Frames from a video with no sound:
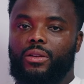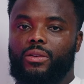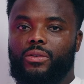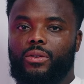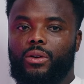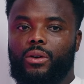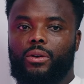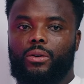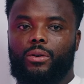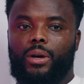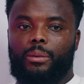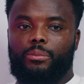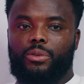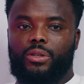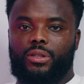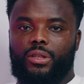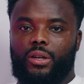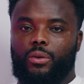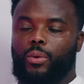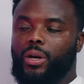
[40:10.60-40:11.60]
So I'm
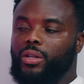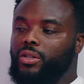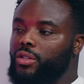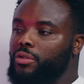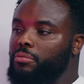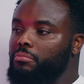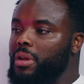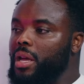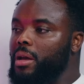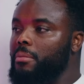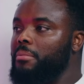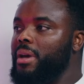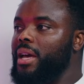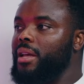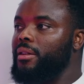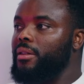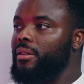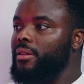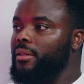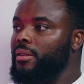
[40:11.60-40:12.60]
just saying, we're just mere
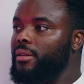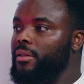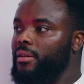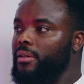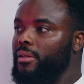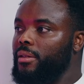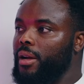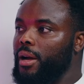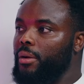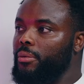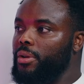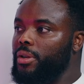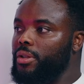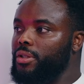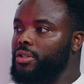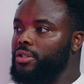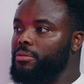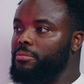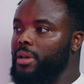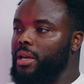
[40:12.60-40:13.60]
men. Are we not
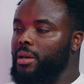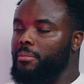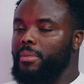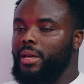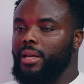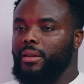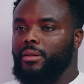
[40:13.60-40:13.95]
just mere men?